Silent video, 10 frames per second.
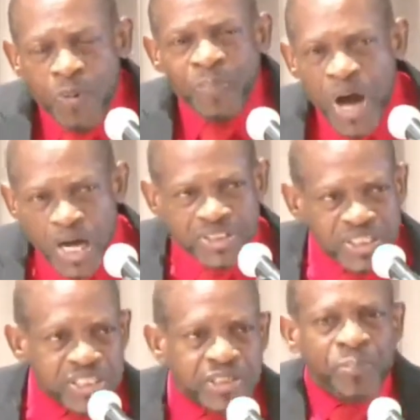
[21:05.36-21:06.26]
party
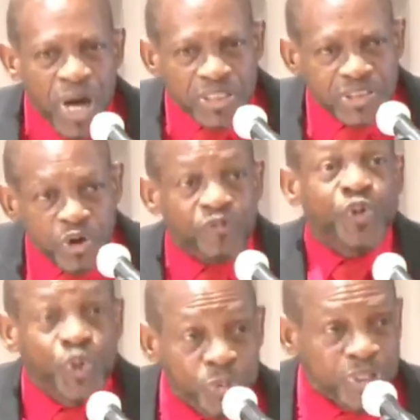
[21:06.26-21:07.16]
is a party of
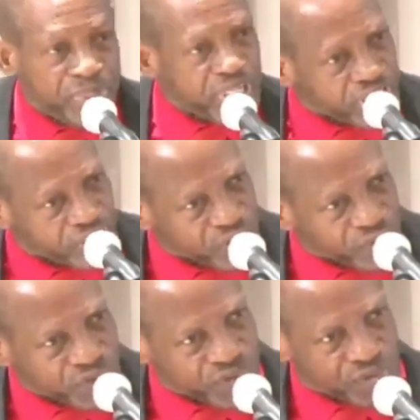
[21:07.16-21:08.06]
human
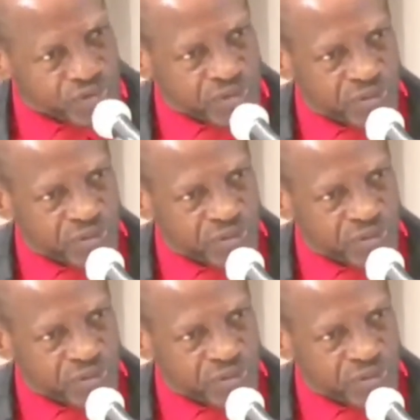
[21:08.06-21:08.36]
beings.